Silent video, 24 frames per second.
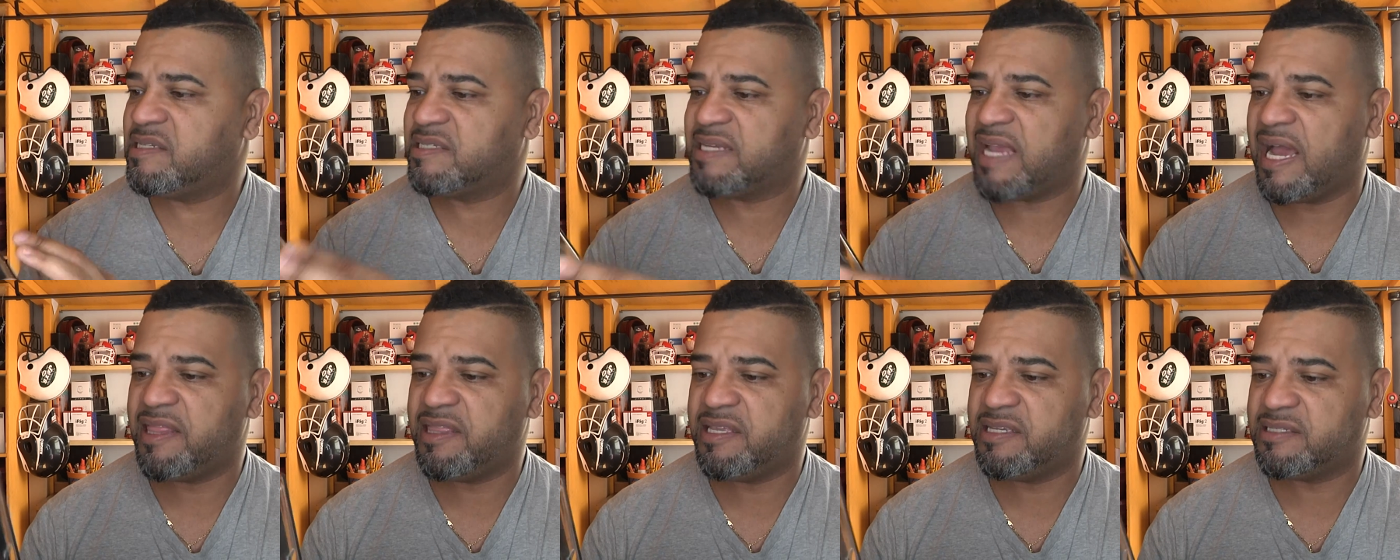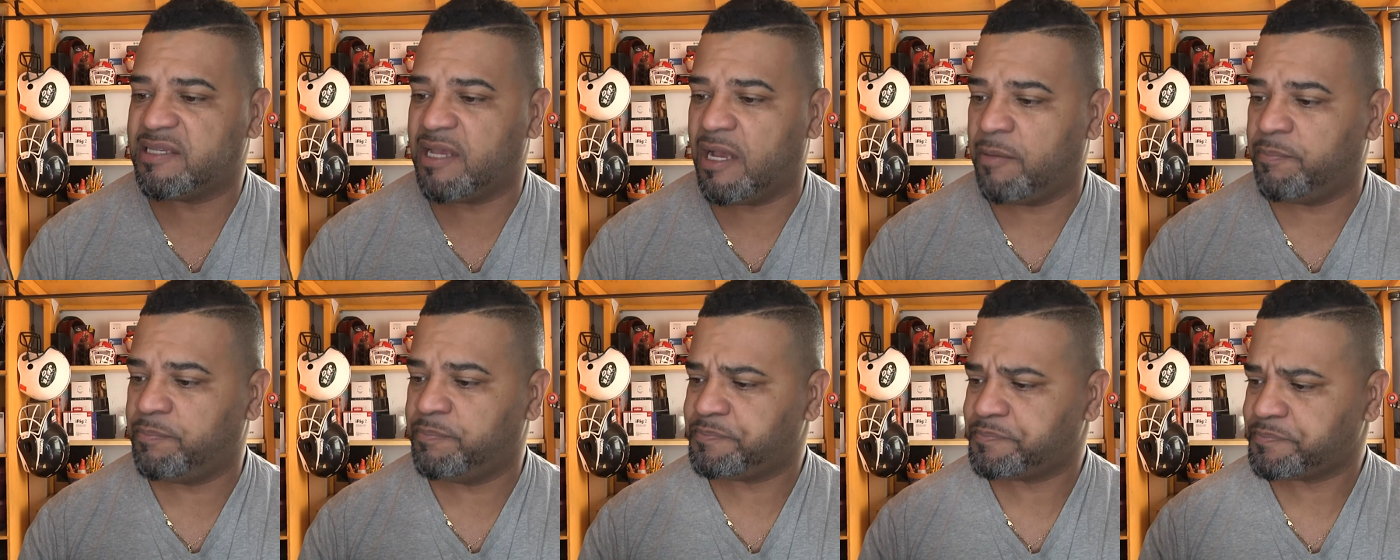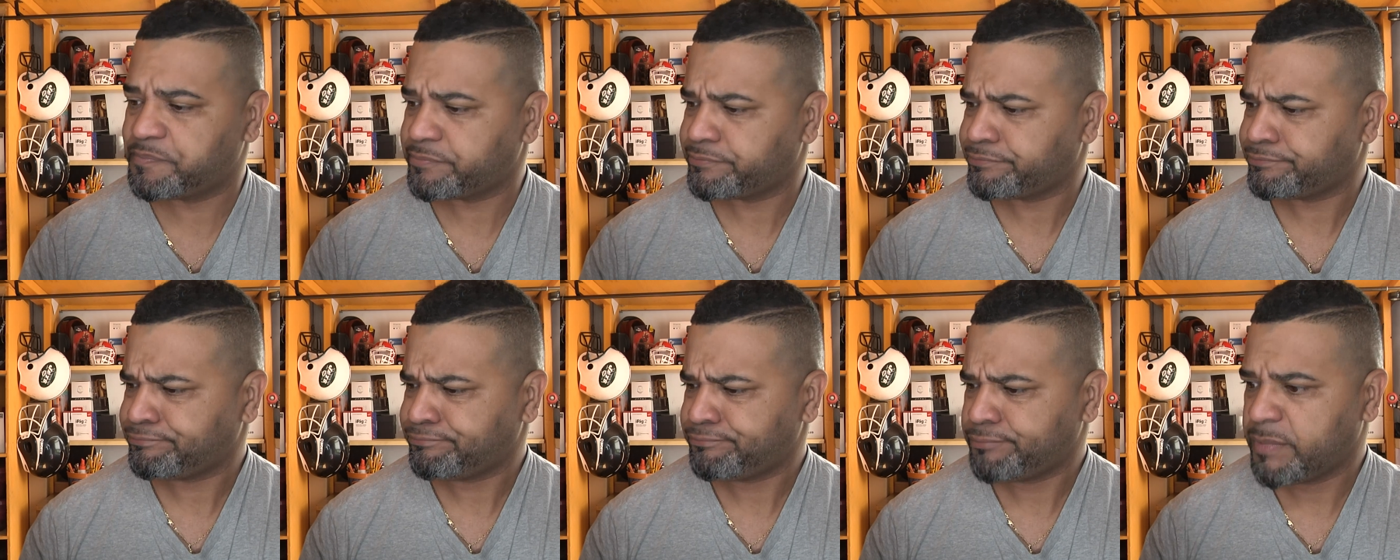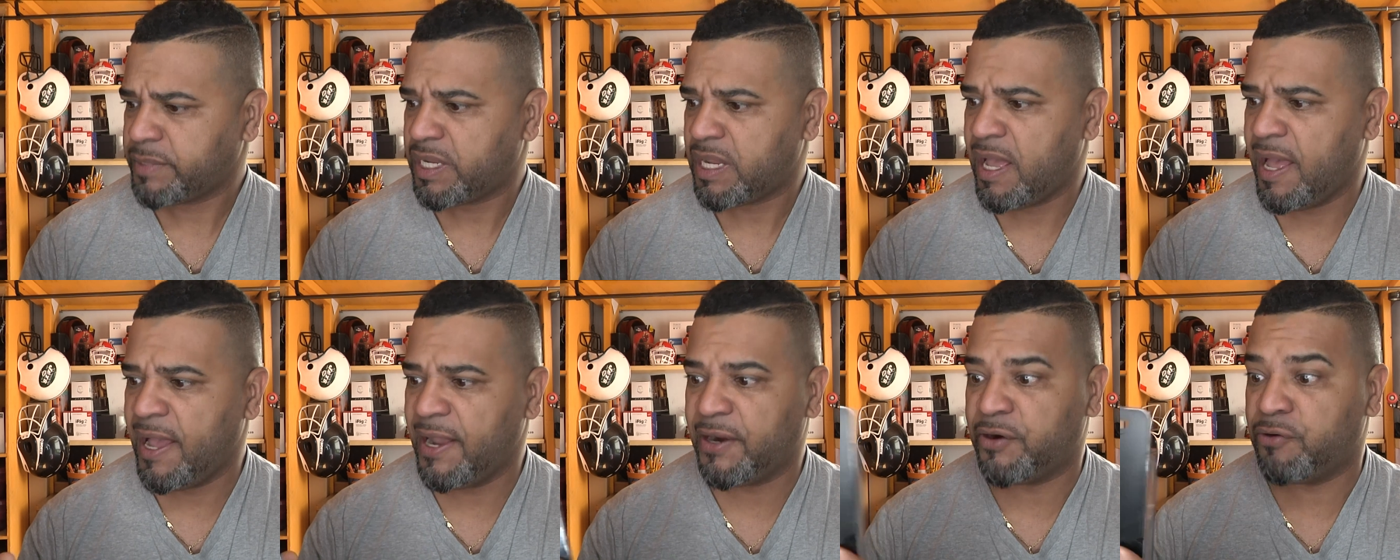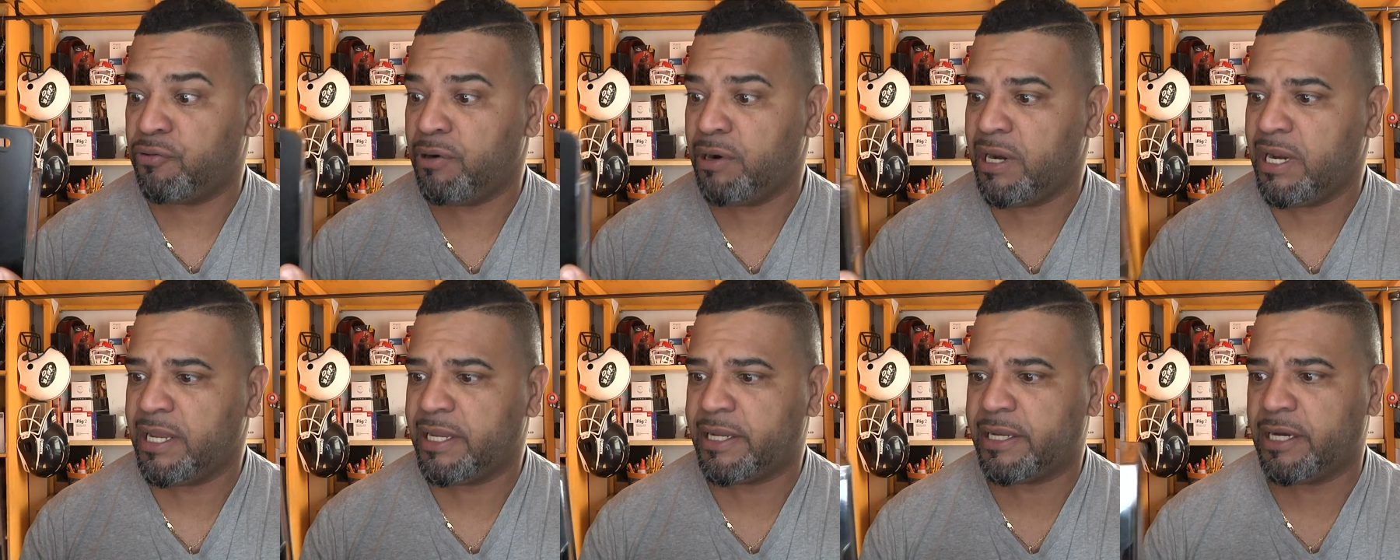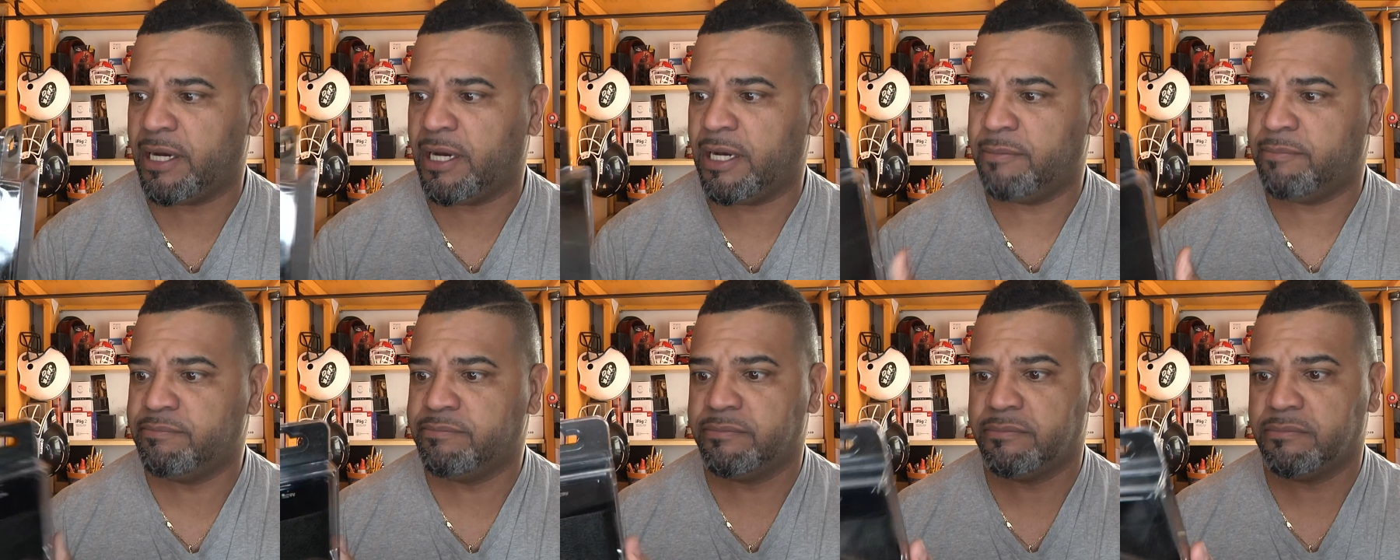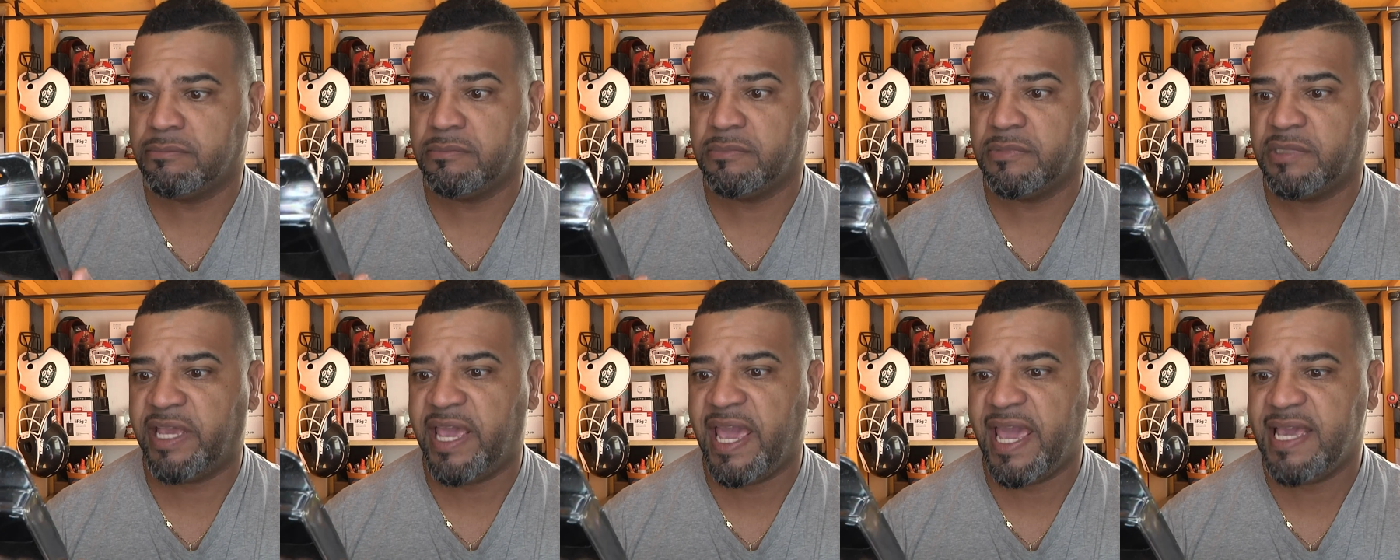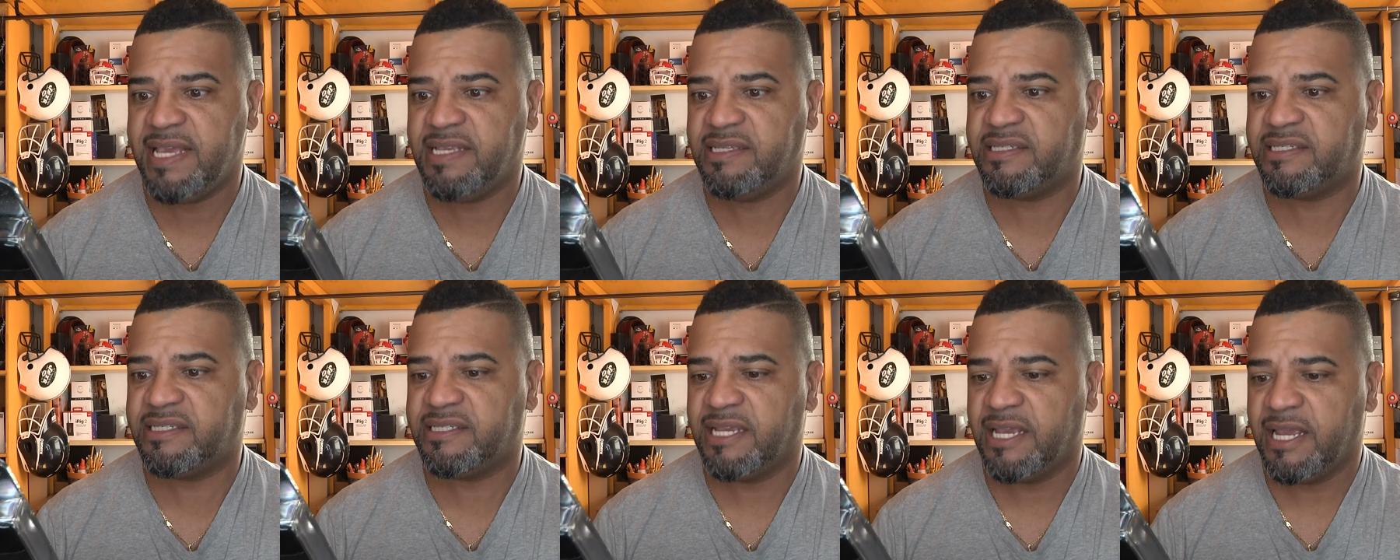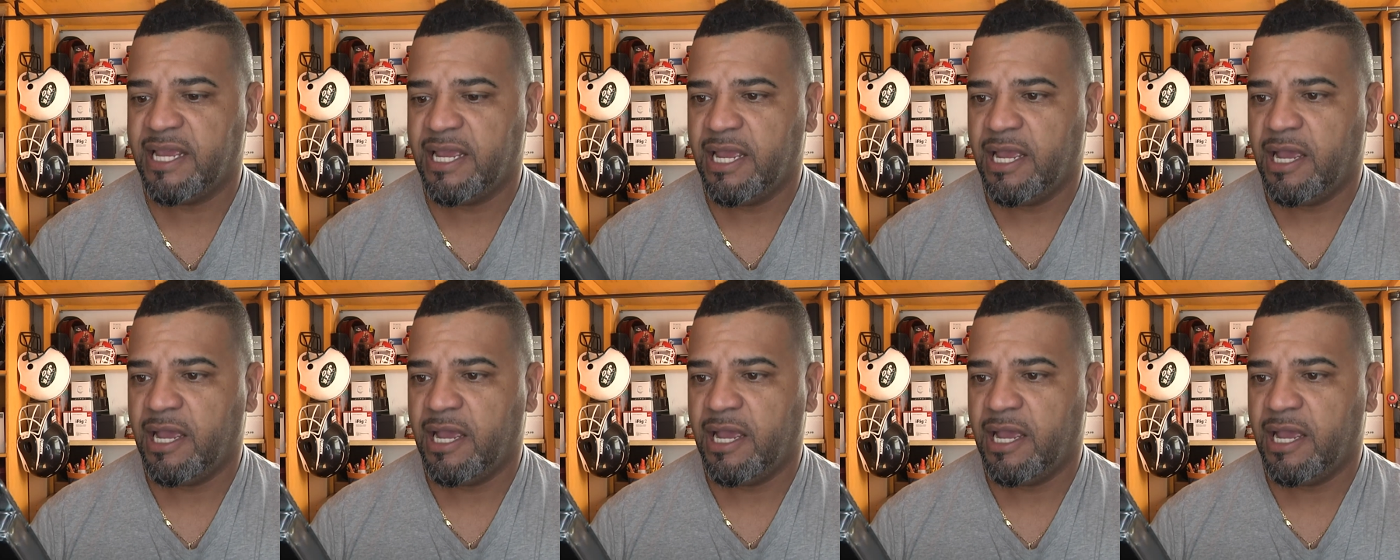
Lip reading: It's got this acrylic case.